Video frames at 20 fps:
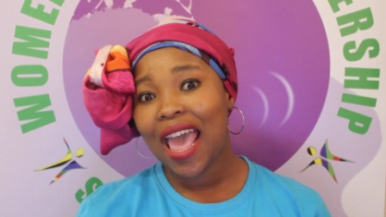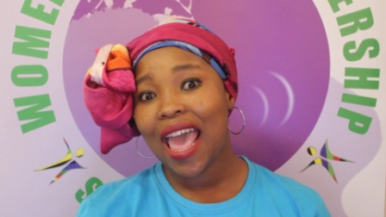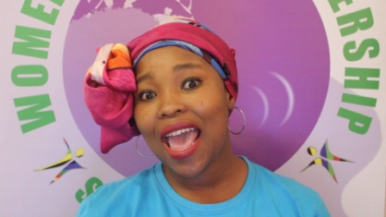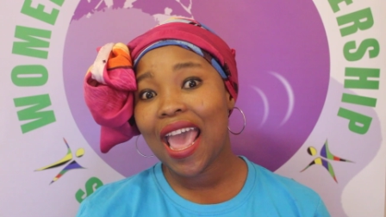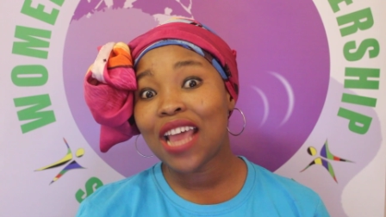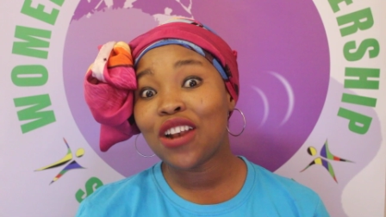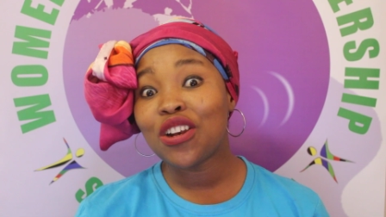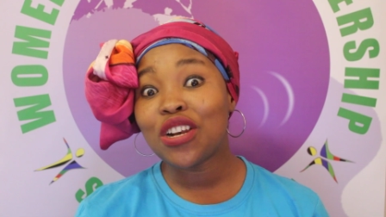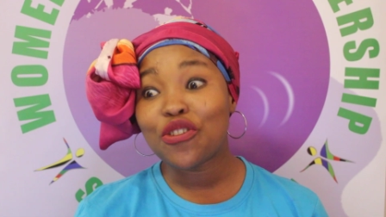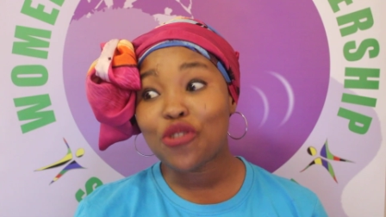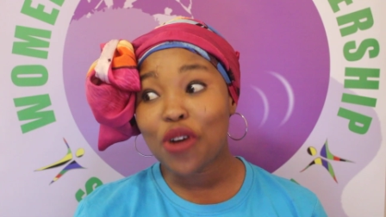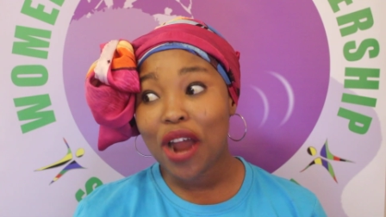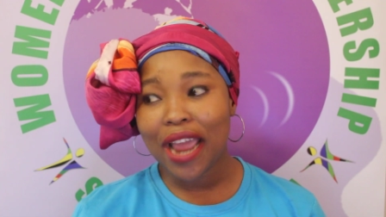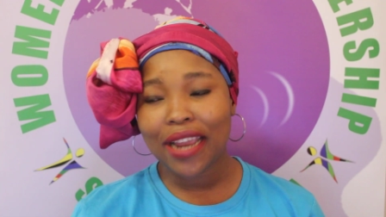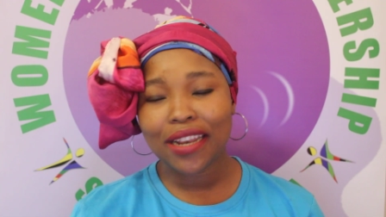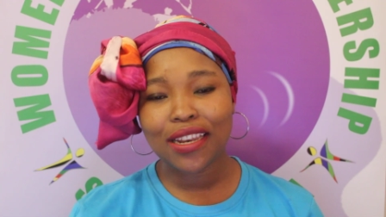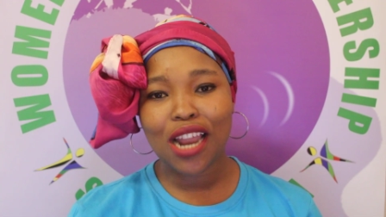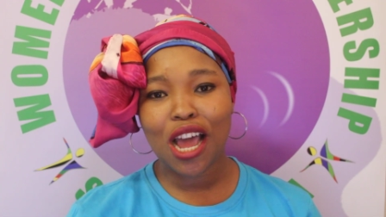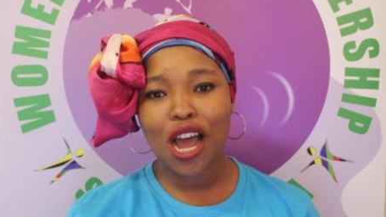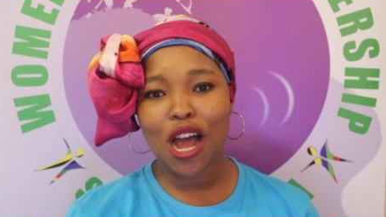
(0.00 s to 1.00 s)
and
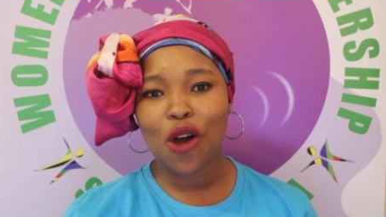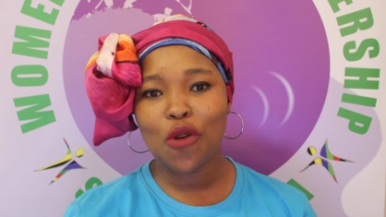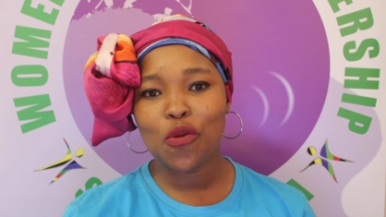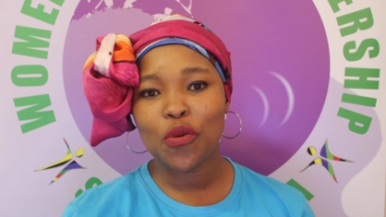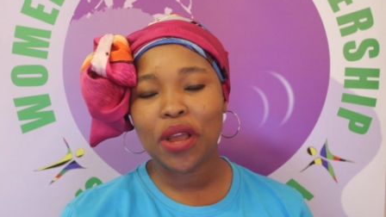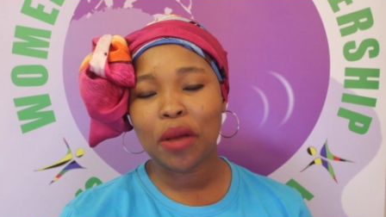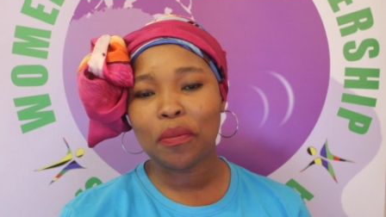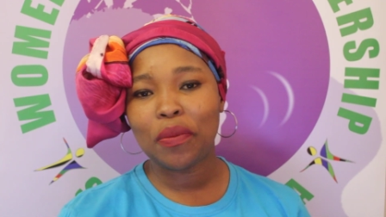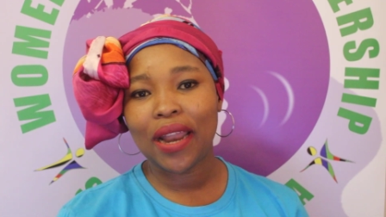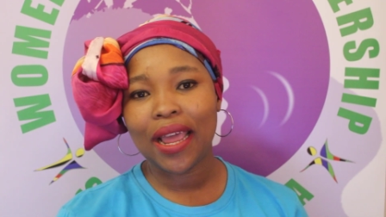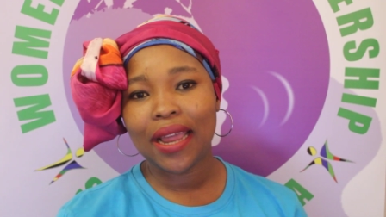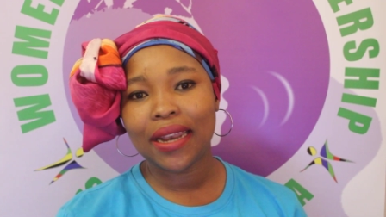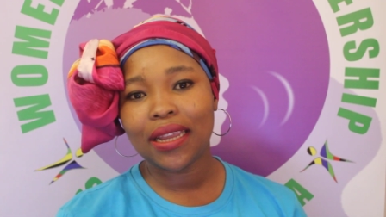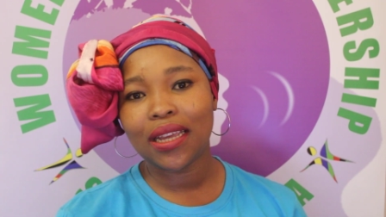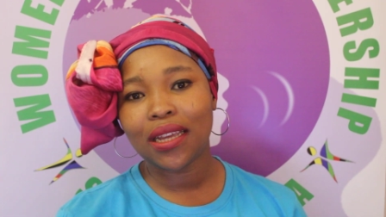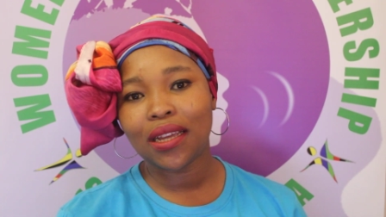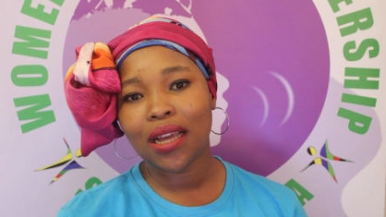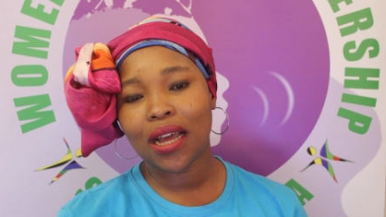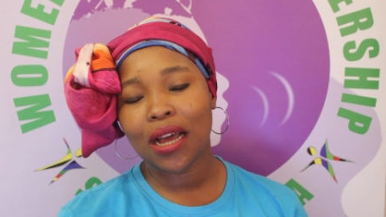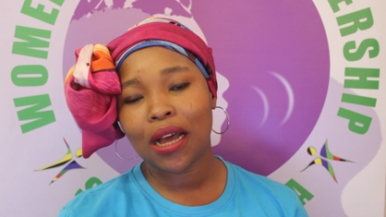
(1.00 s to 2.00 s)
right now we are
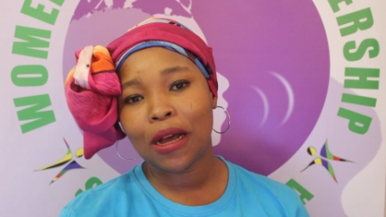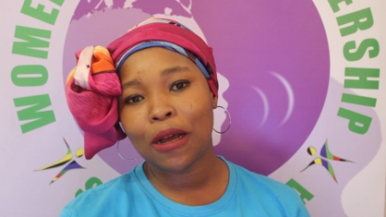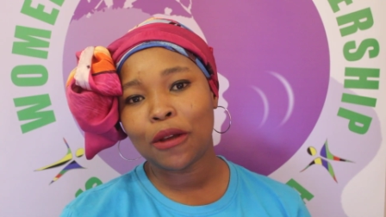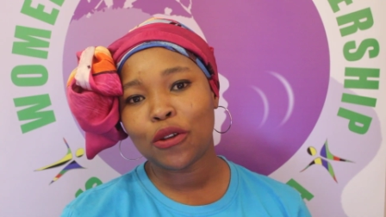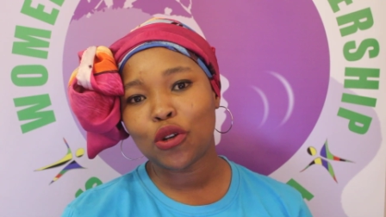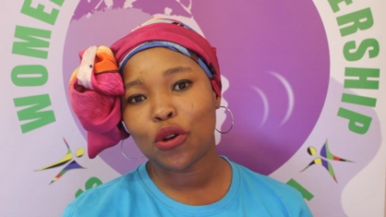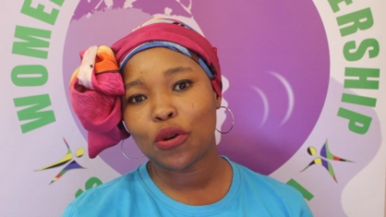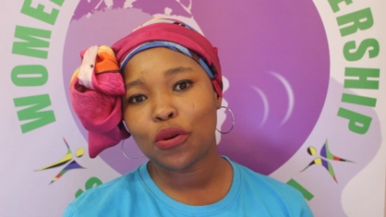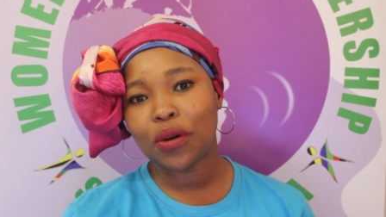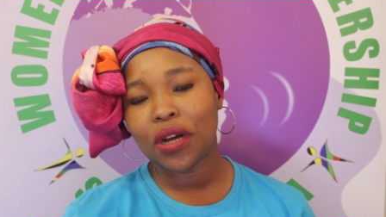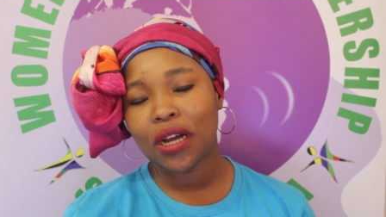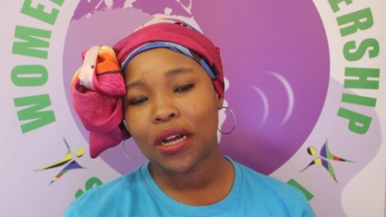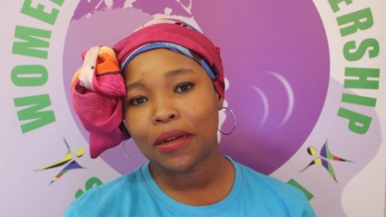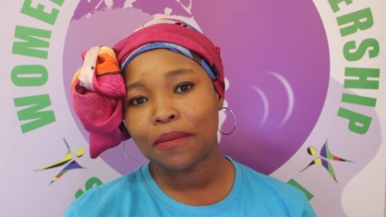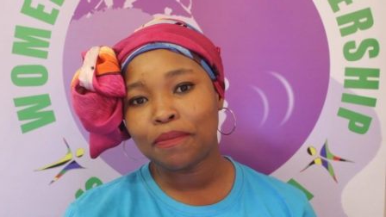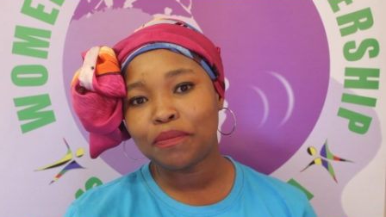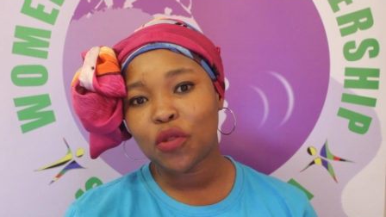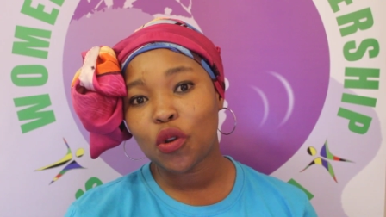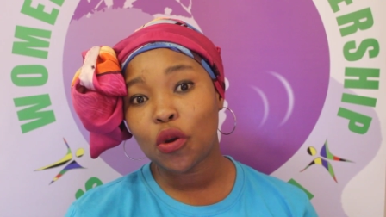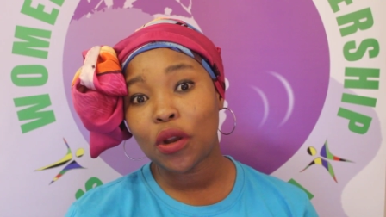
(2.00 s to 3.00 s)
planning, uh, you know,
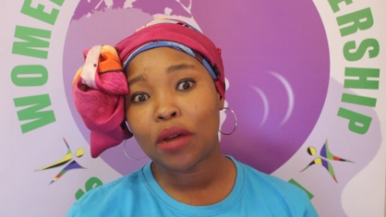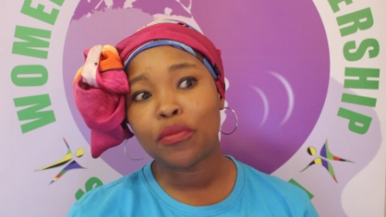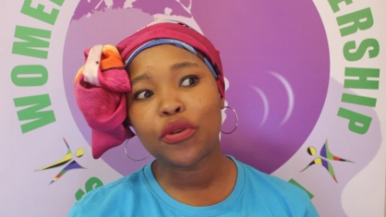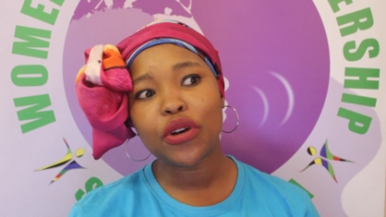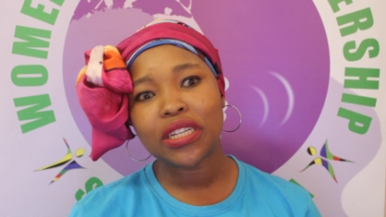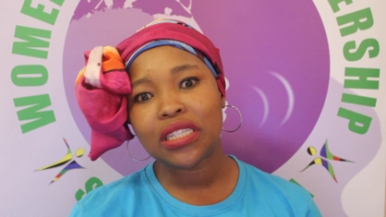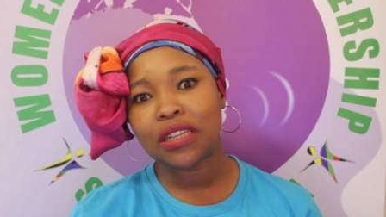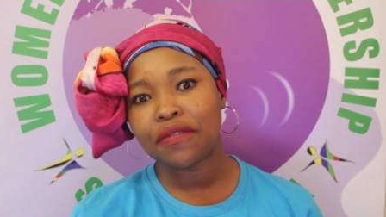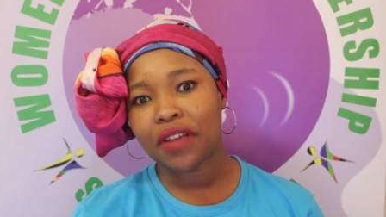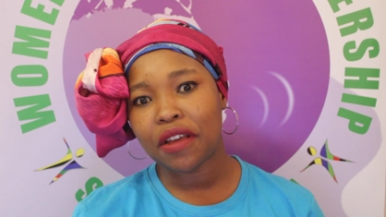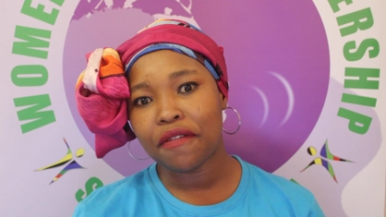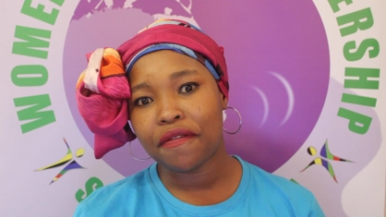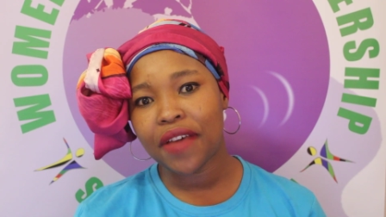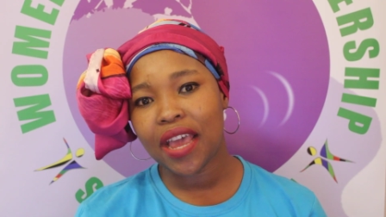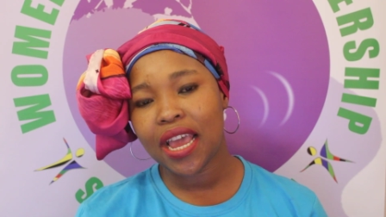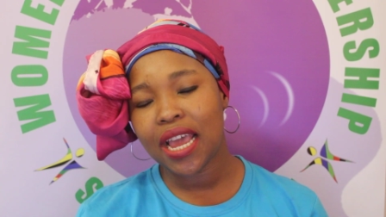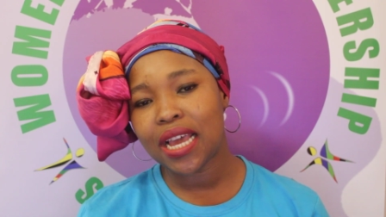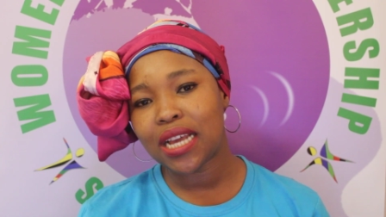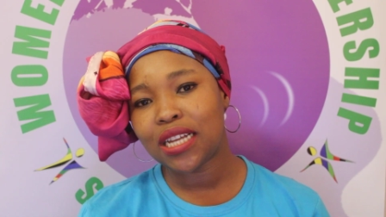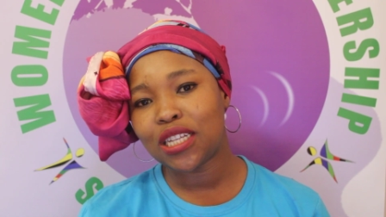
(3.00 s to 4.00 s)
um, collaborating collaborative
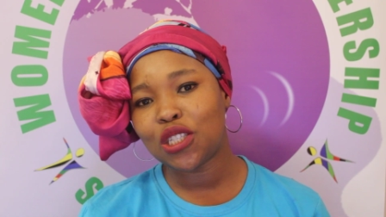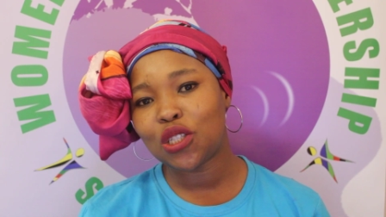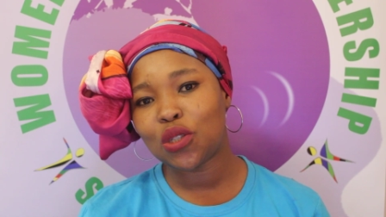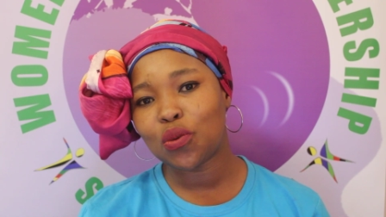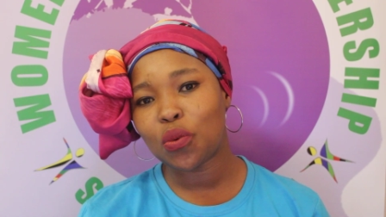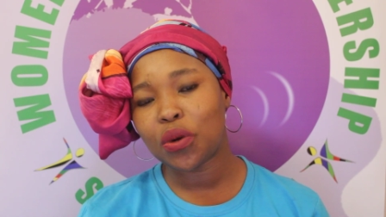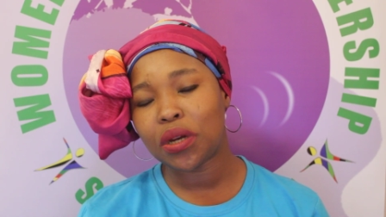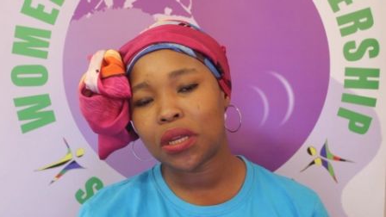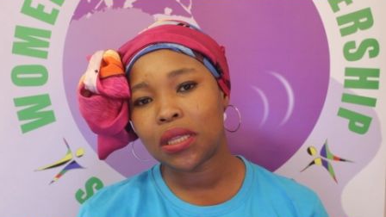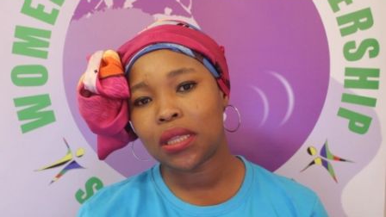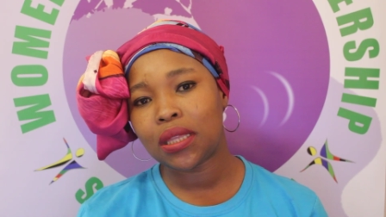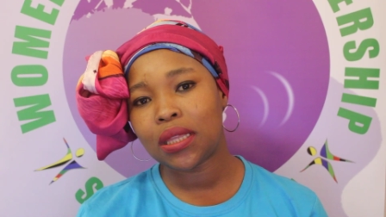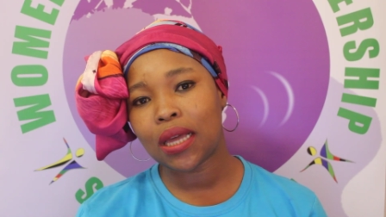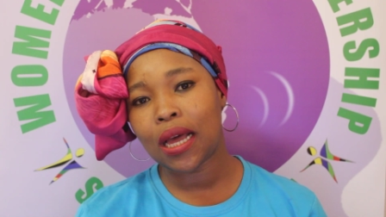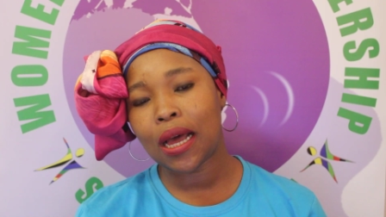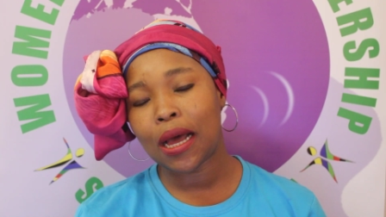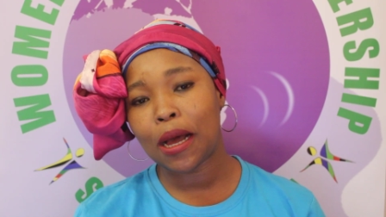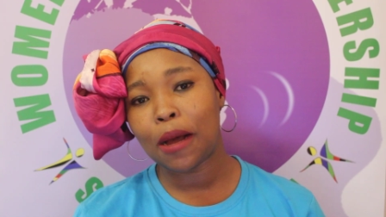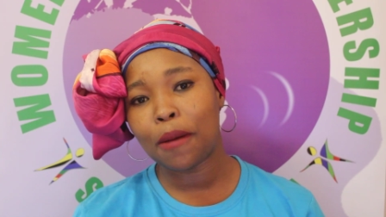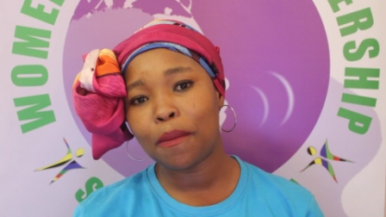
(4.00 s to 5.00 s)
events with
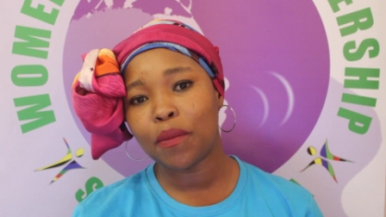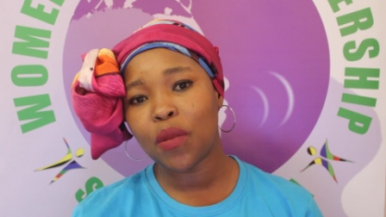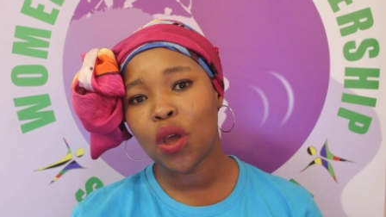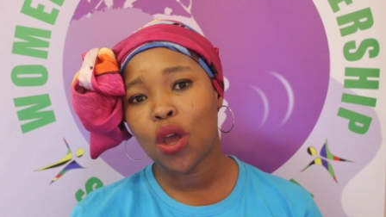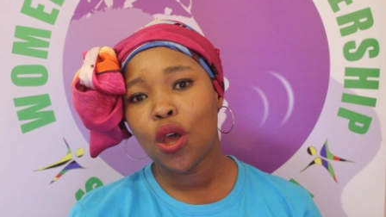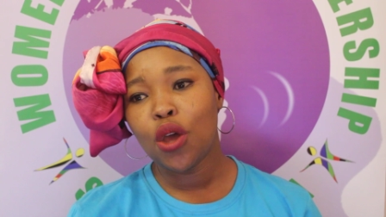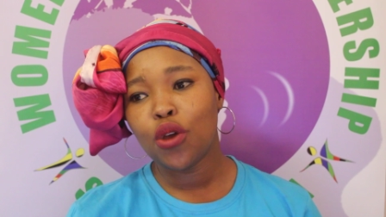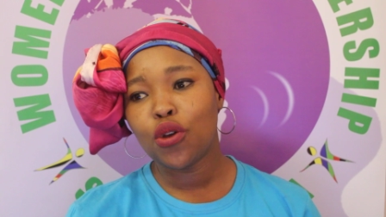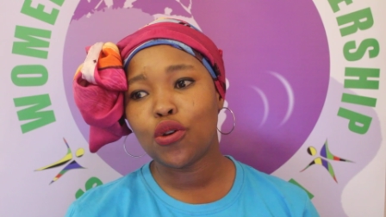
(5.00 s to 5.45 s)
um,